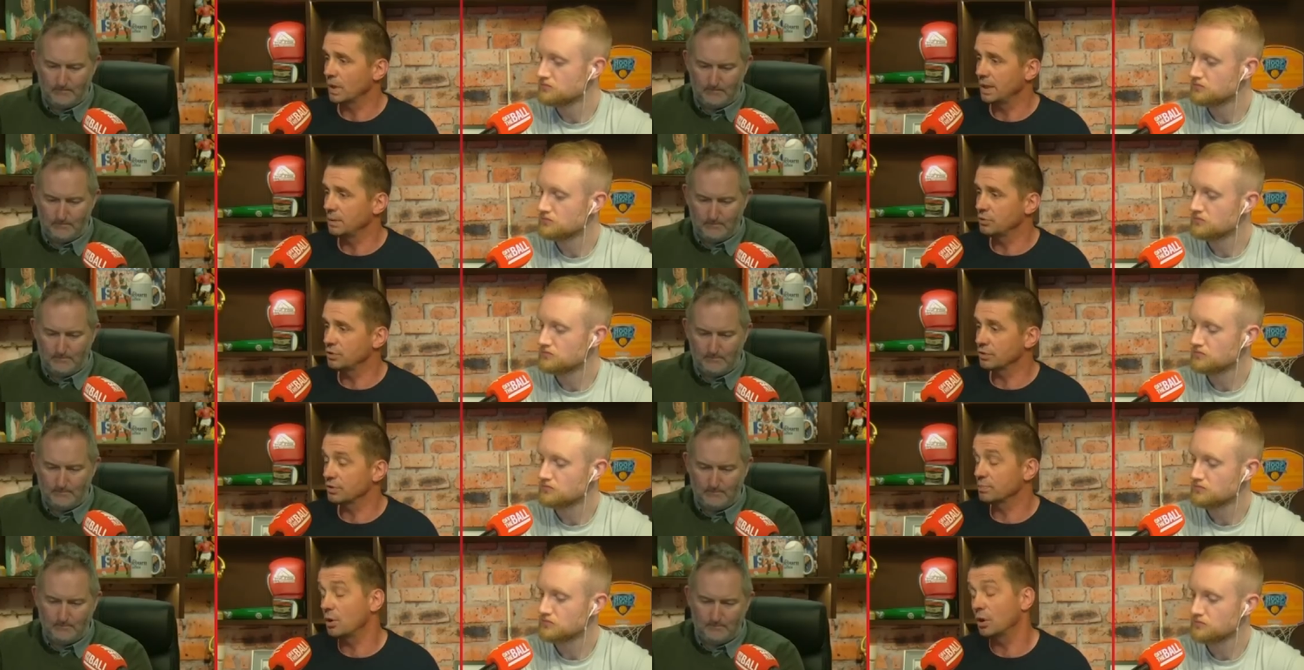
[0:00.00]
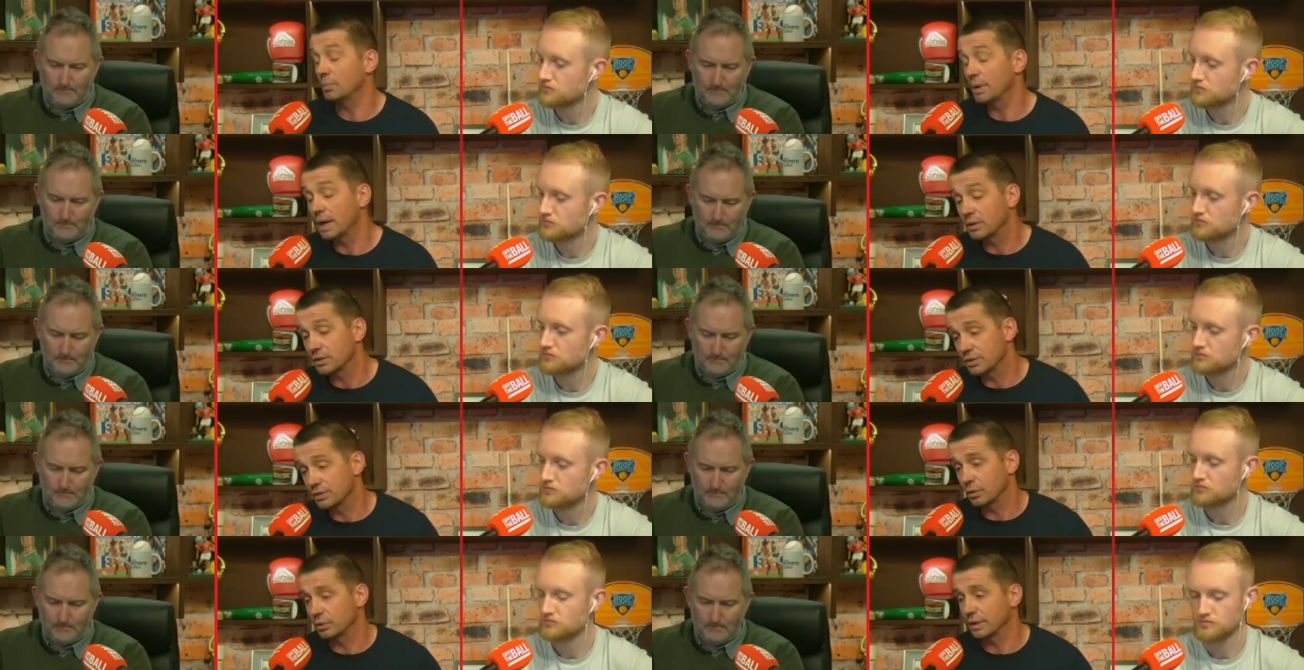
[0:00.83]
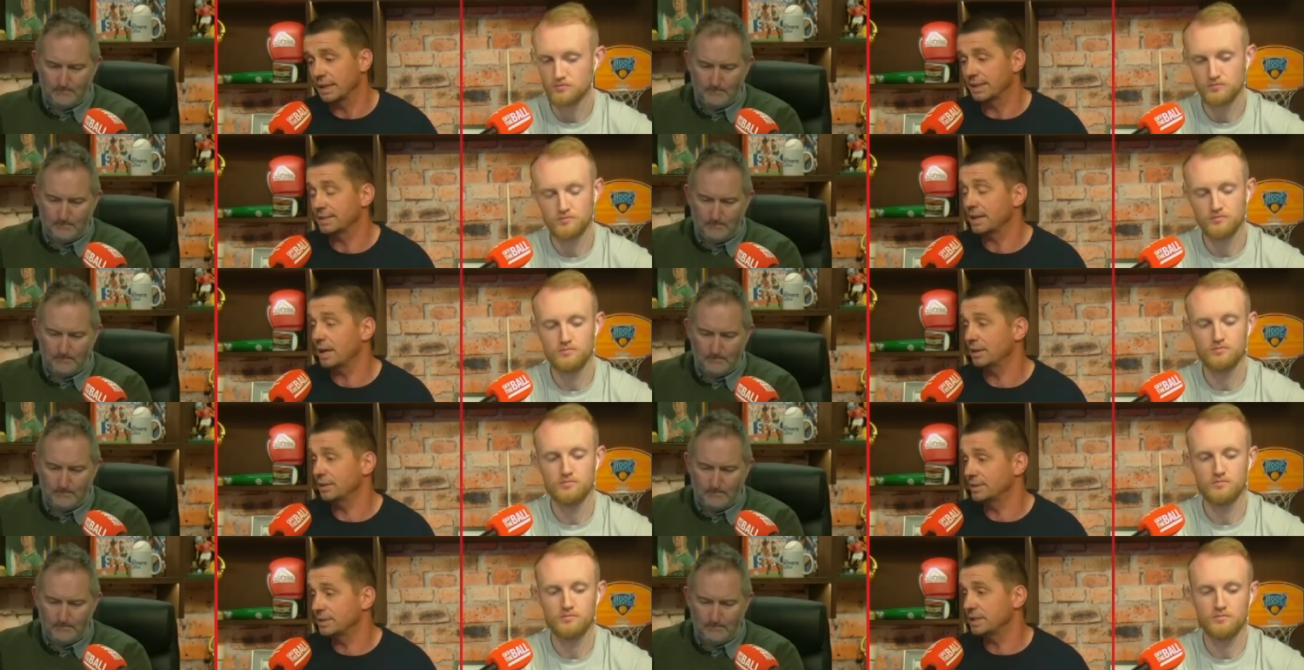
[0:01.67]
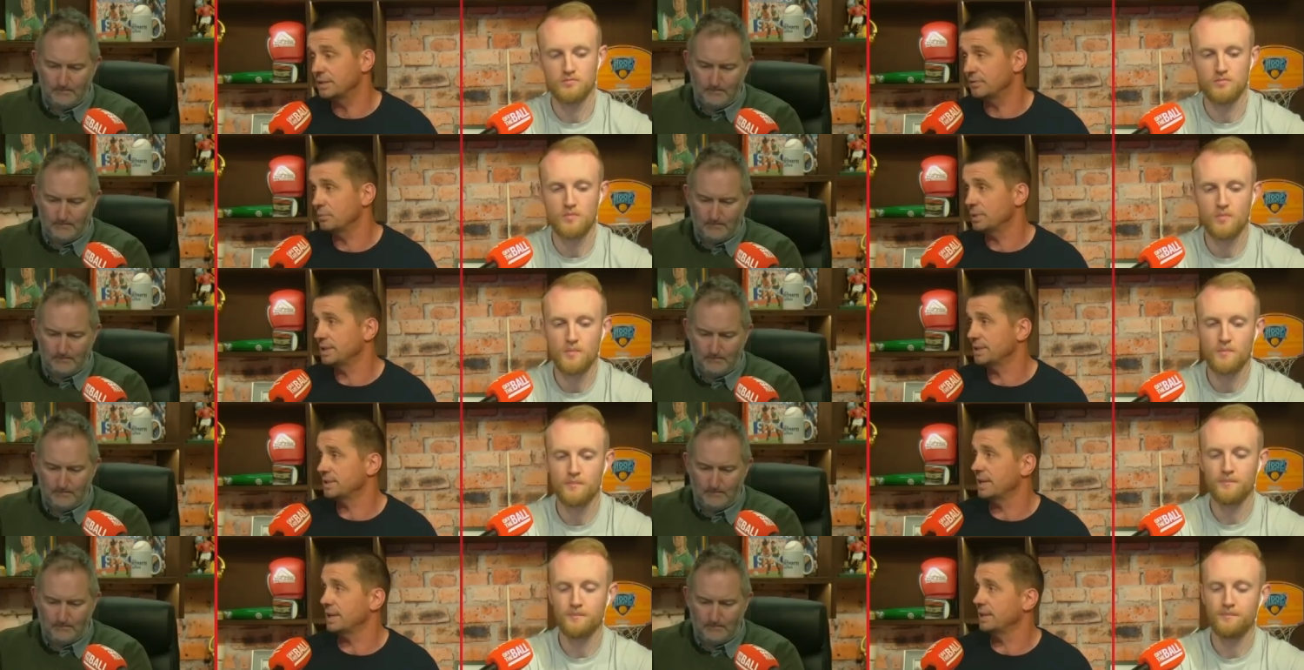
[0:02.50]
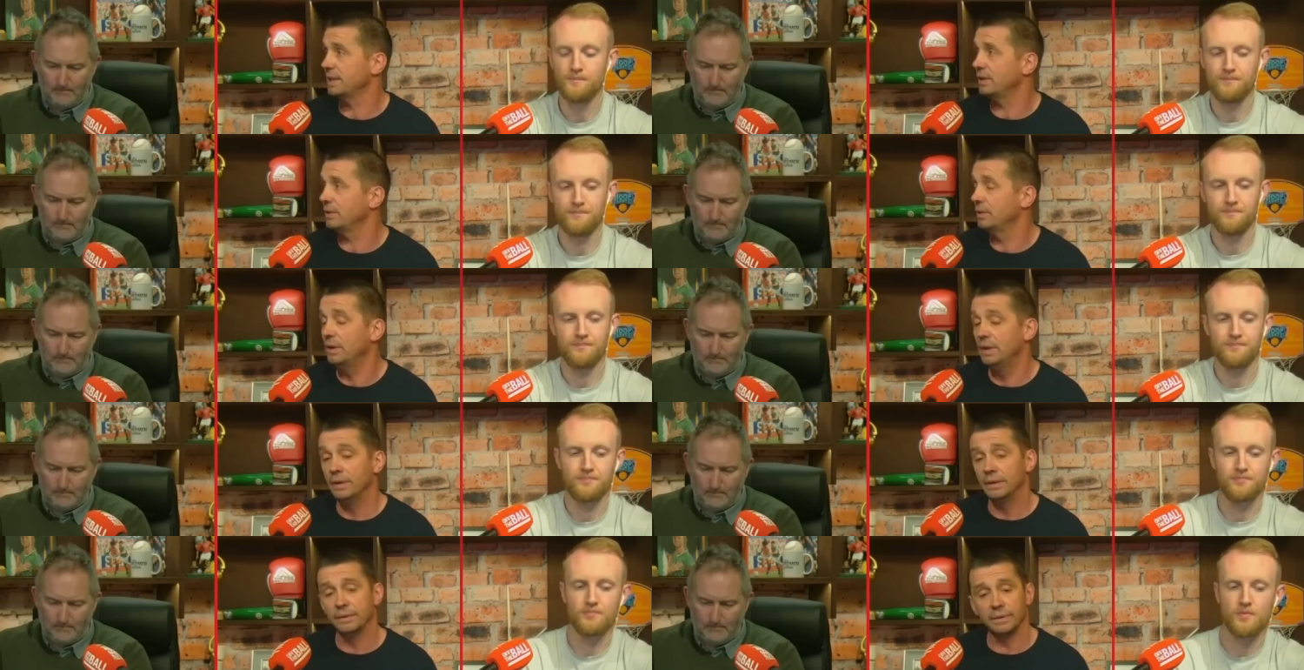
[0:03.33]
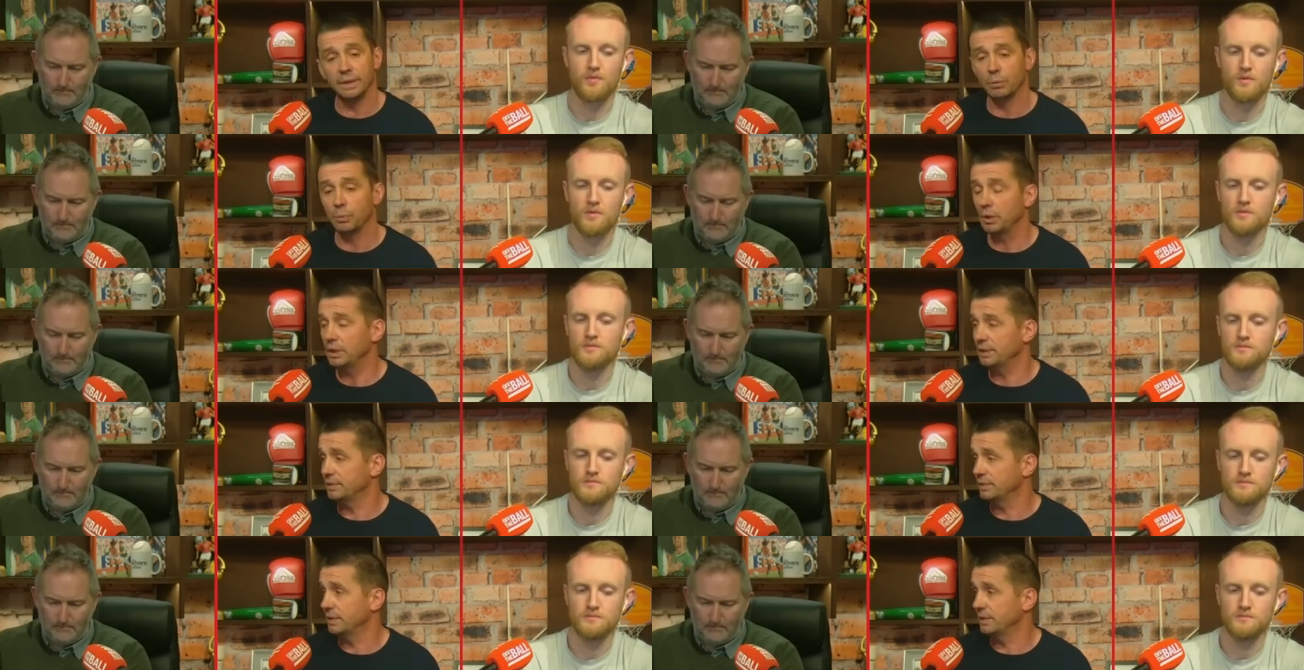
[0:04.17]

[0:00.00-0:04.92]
Speaker 1: And it was just small margins, look, and it's hard. It's easy for me to say it here. They were brilliant.